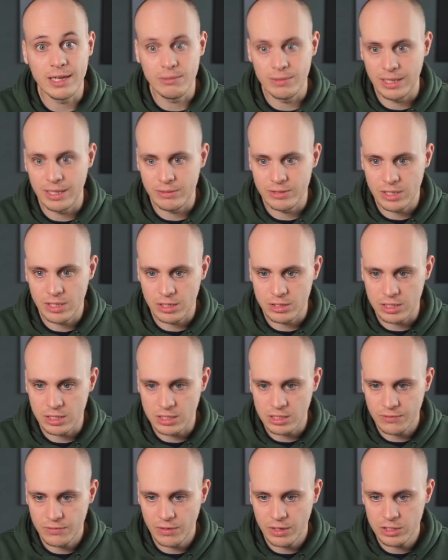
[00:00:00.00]
when they were touching.
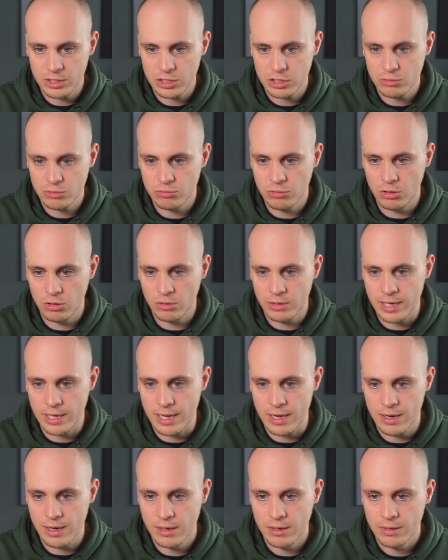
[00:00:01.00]
So if I just draw
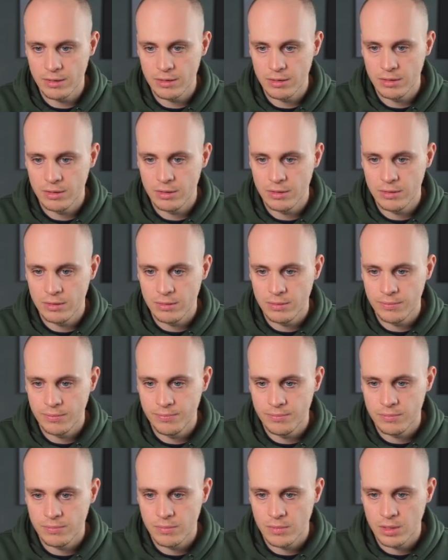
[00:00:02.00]
in
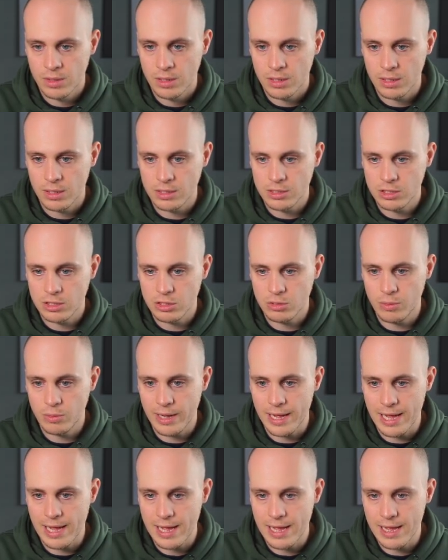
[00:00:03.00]
a
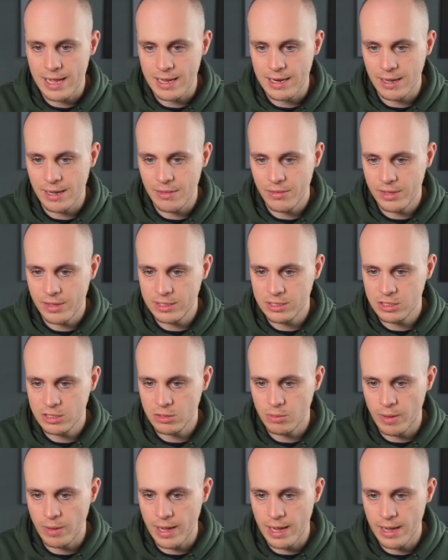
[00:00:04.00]
square here. Now this
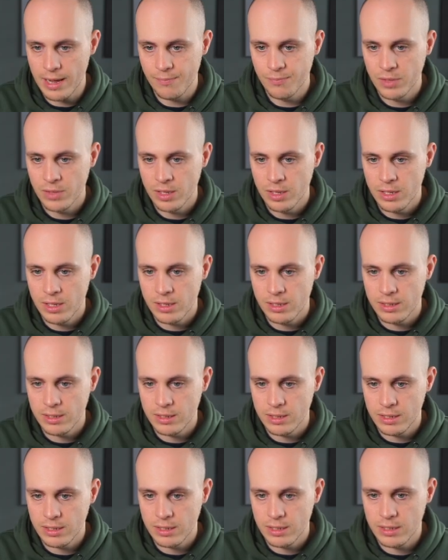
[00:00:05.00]
square
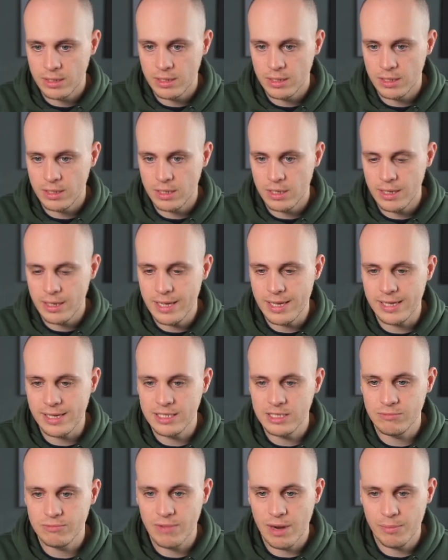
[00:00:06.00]

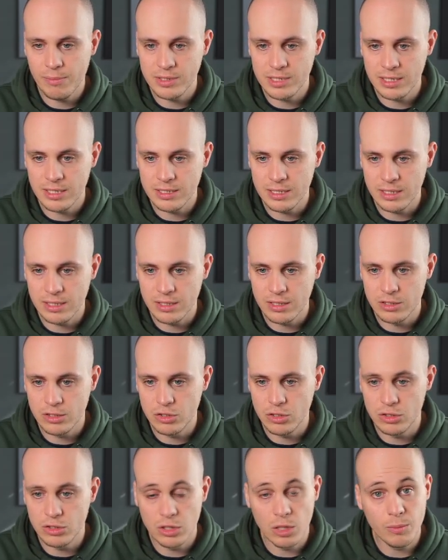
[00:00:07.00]
is representing
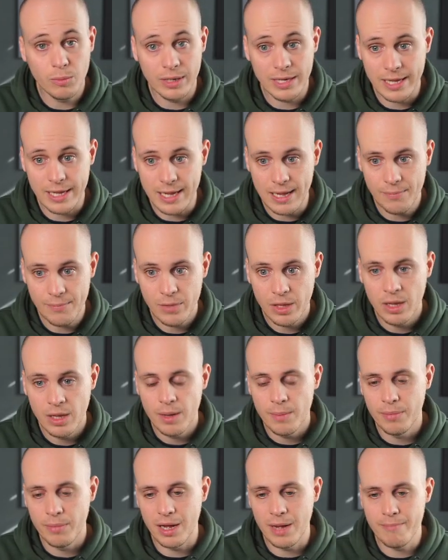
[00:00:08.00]
the top one here,
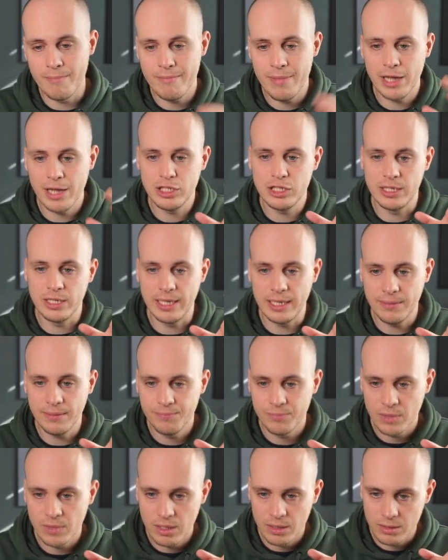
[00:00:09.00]
but imagining
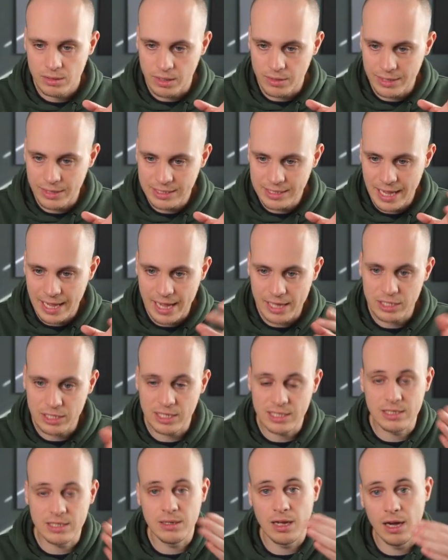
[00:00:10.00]
that this edge
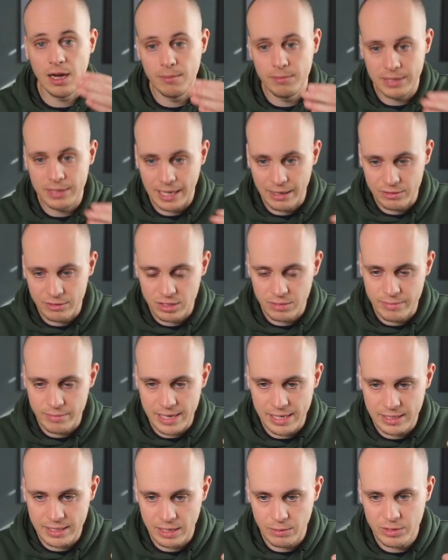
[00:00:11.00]
has come down to
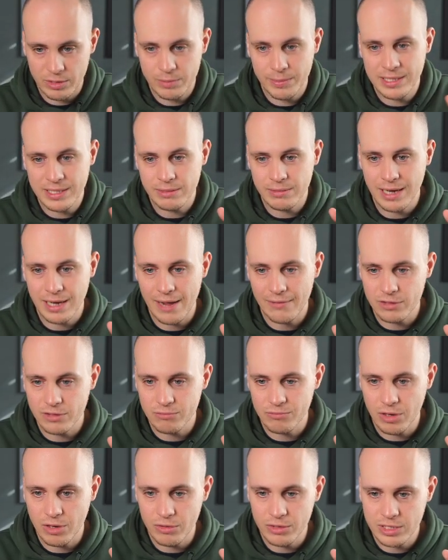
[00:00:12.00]
meet it, which means I'm gonna have to
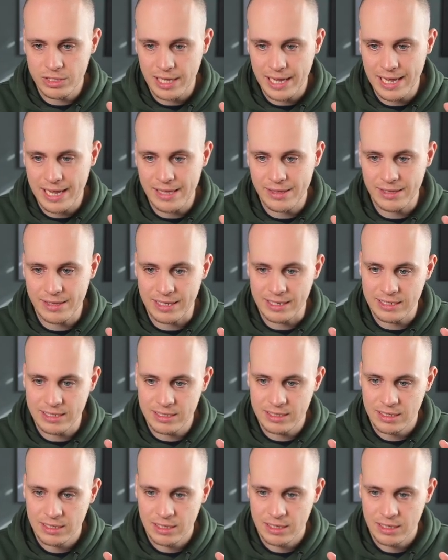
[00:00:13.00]
rotate this